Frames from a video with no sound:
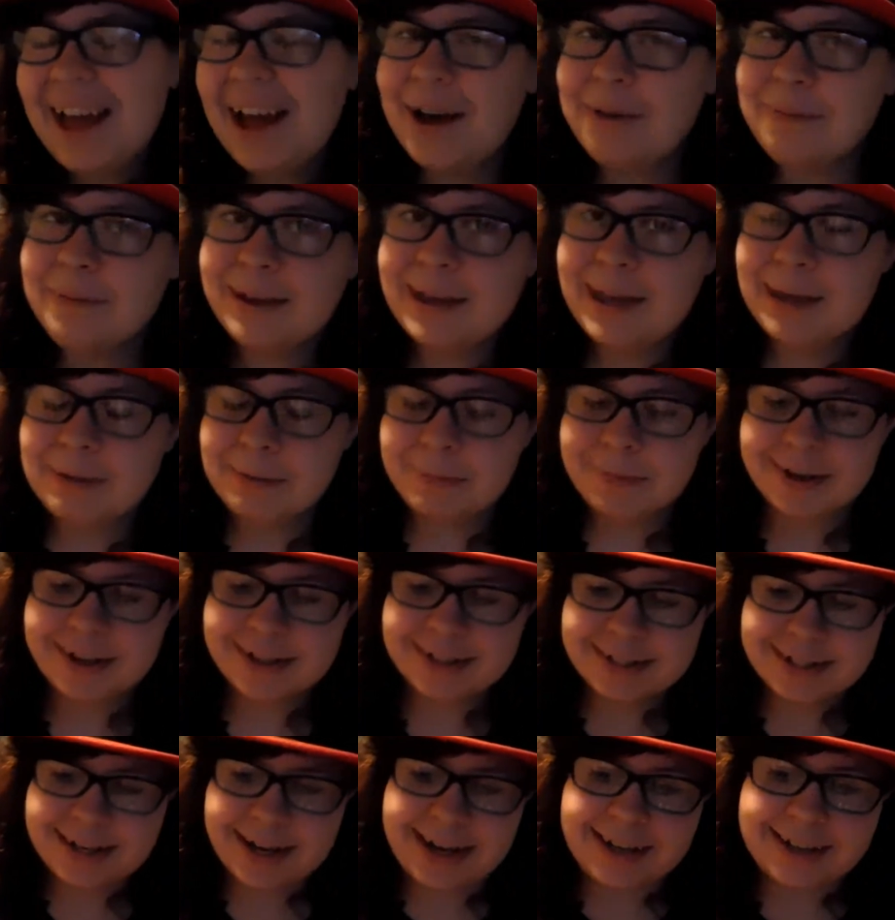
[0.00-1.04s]
help me keep my
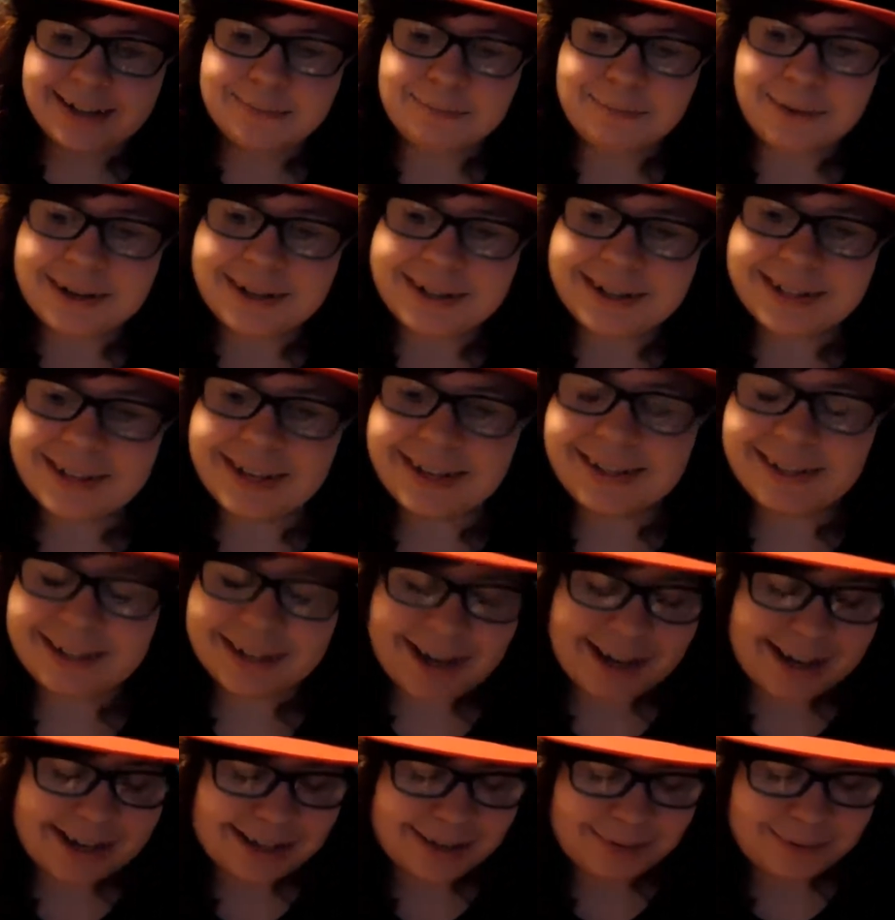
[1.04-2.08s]
monetization
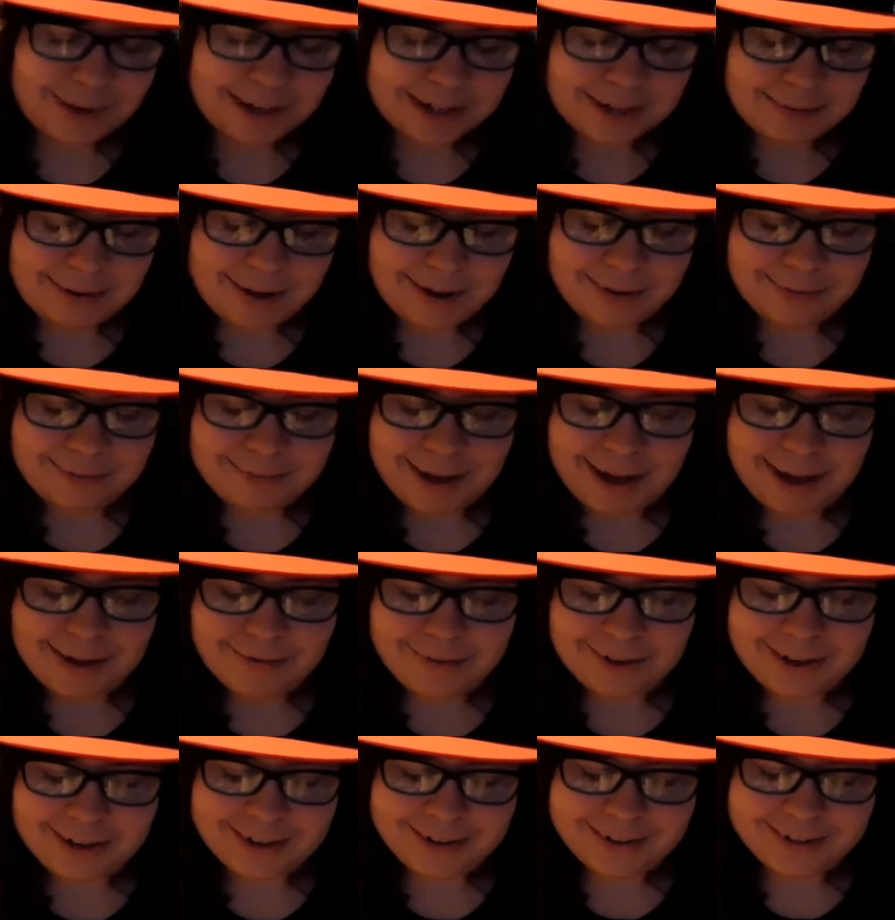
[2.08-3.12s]
guys and watch my, my
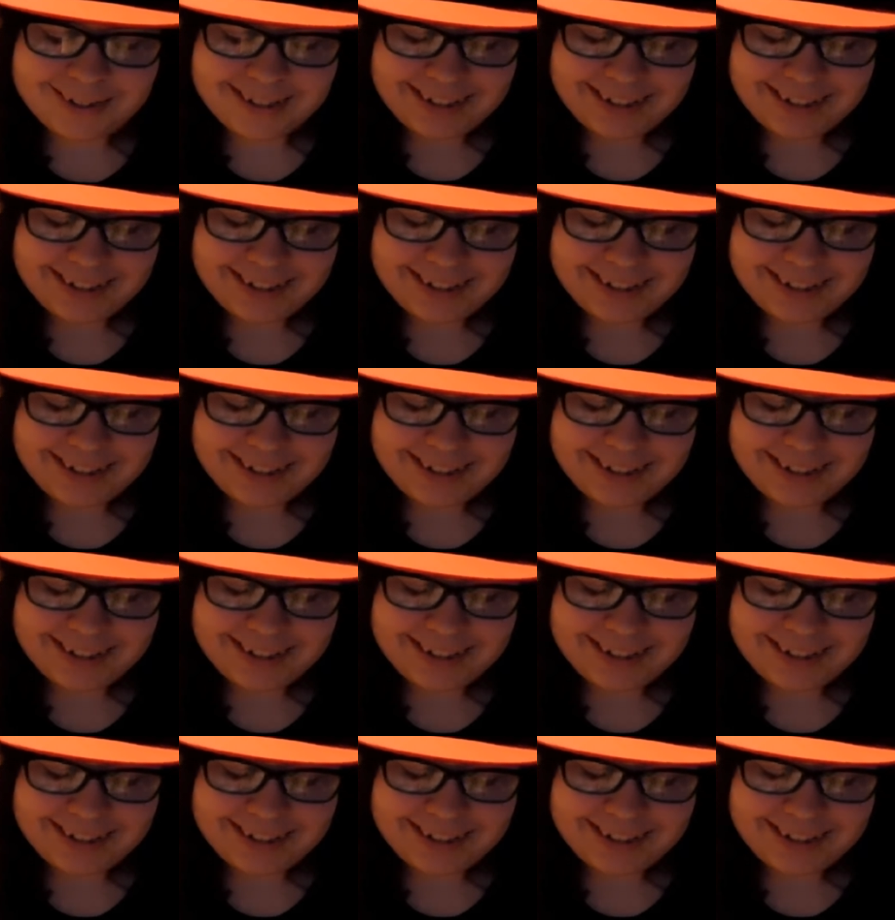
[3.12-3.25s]
videos.